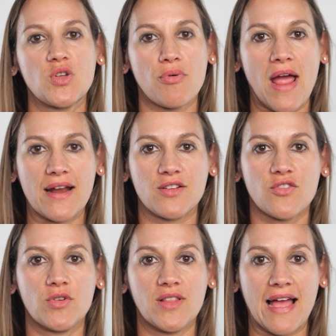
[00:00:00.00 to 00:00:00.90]

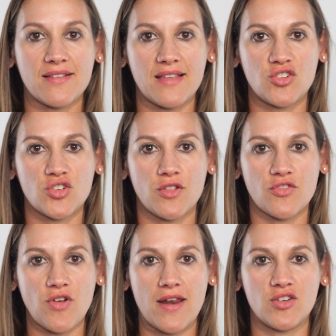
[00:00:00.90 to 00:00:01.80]
practice relaxation
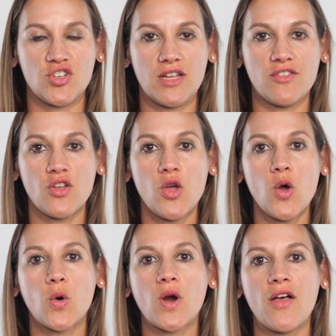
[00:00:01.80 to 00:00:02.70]
strategies
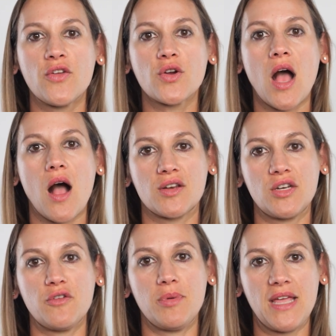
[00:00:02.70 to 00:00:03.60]
or other
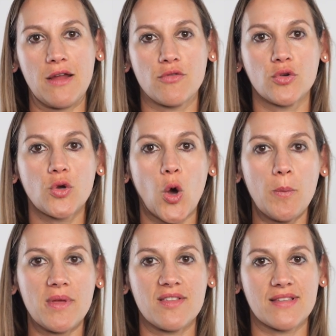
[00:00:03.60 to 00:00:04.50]
cognitive behavioral
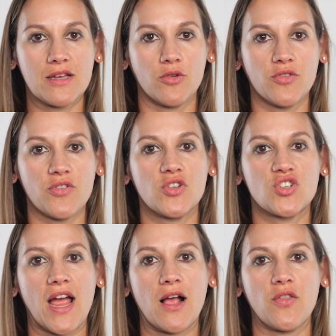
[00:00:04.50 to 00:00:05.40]
coping skills the
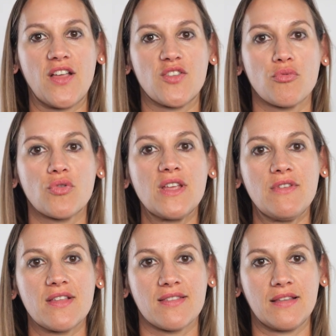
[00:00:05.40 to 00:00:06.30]
child has
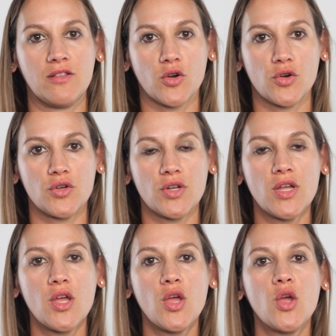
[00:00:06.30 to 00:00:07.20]
previously learned.
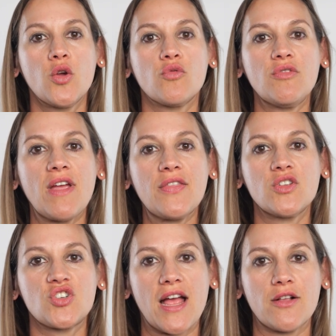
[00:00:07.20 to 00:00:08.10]
Re-rate the
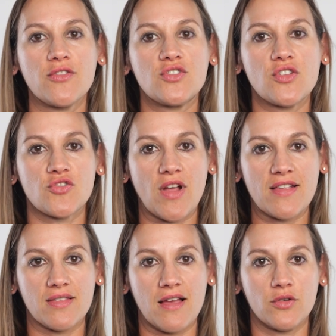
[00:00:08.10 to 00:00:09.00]
child's
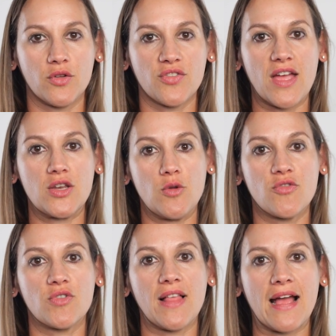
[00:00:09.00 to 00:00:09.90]
distress levels and
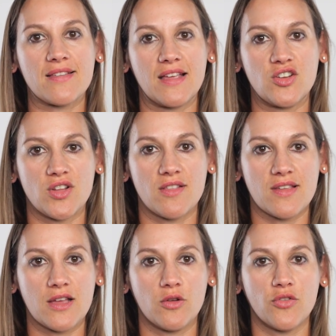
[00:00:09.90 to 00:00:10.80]
use relaxation
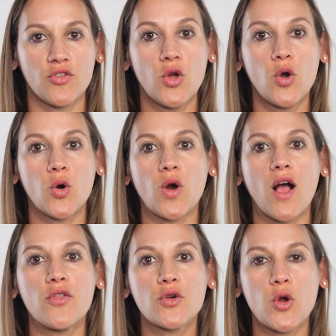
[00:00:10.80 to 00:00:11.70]
skills or
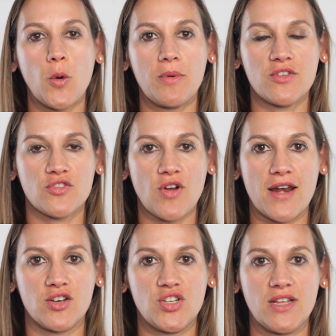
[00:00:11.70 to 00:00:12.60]
other coping
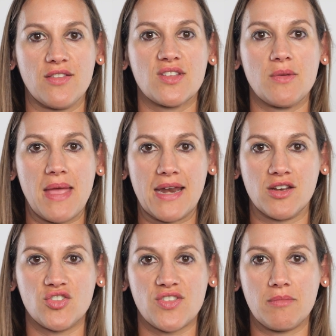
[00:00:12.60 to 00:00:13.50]
strategies to
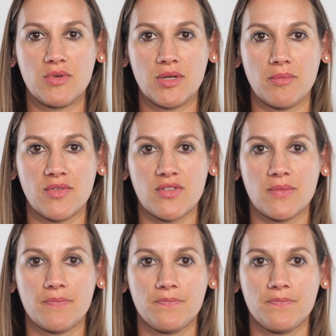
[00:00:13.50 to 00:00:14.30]
manage symptoms.